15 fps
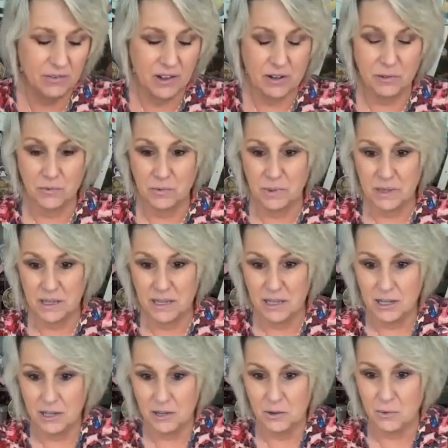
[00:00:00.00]
have to find a
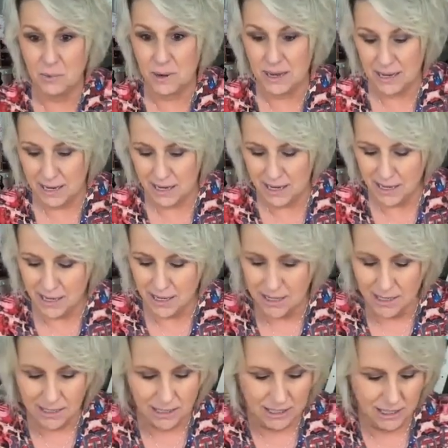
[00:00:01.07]
really cute way
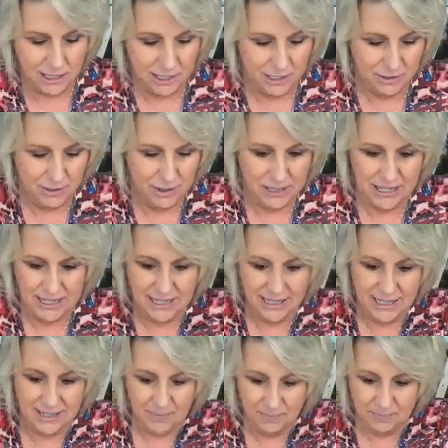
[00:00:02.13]
to use
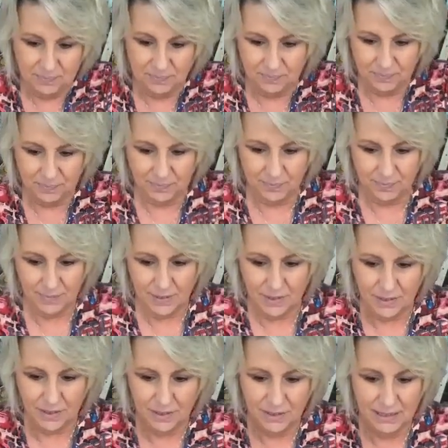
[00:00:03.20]
these,
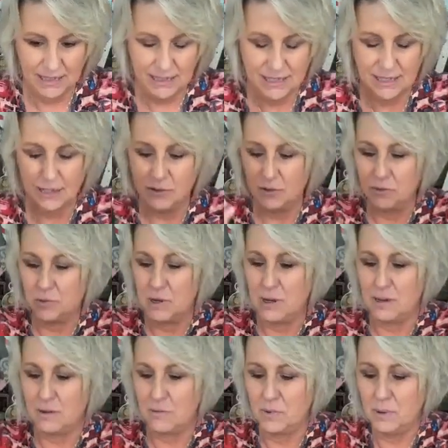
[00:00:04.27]
these little
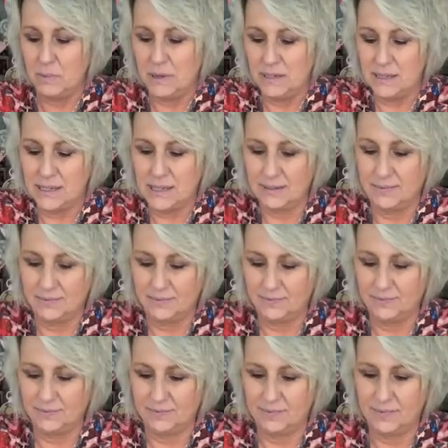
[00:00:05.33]
uh, ribbons.
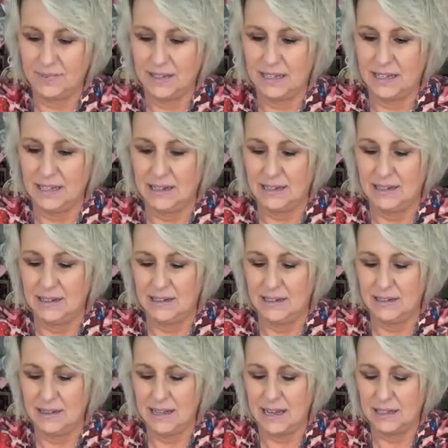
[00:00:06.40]

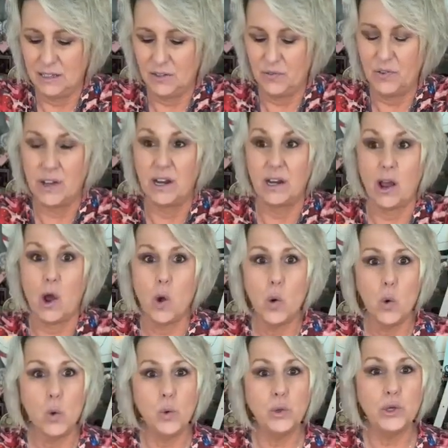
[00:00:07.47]
That's fun.
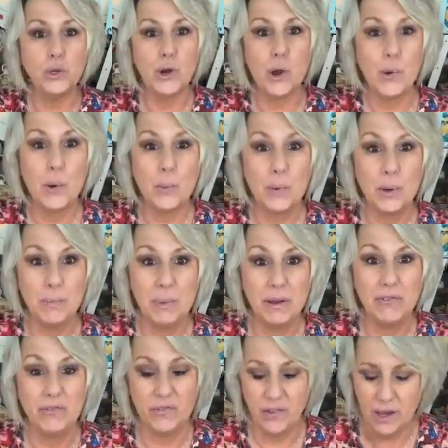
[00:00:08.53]
Oh, you know, it would
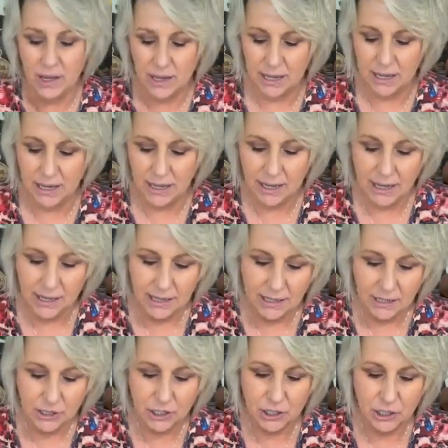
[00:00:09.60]
be fun
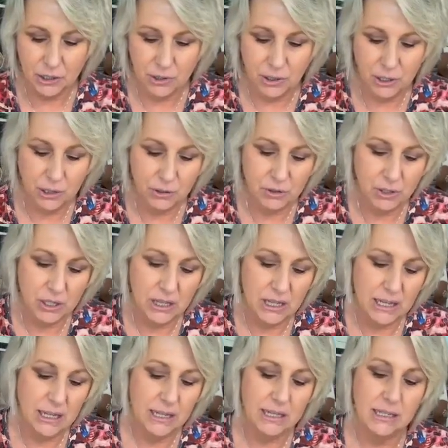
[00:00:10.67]
to use
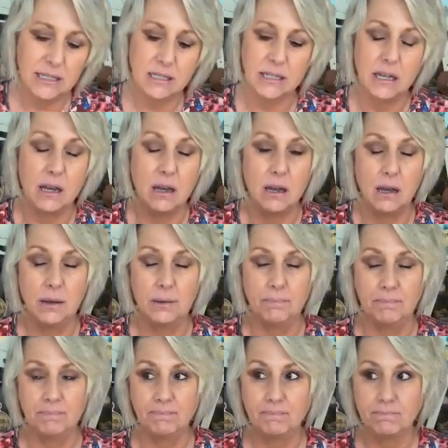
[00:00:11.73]
this
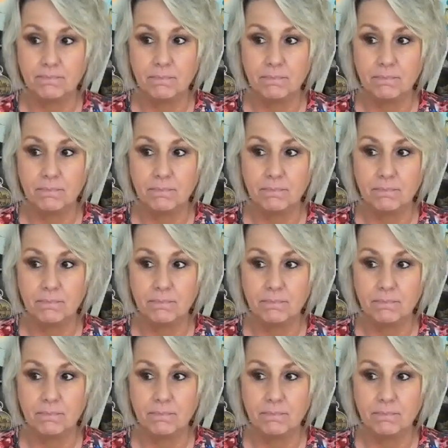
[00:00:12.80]
um,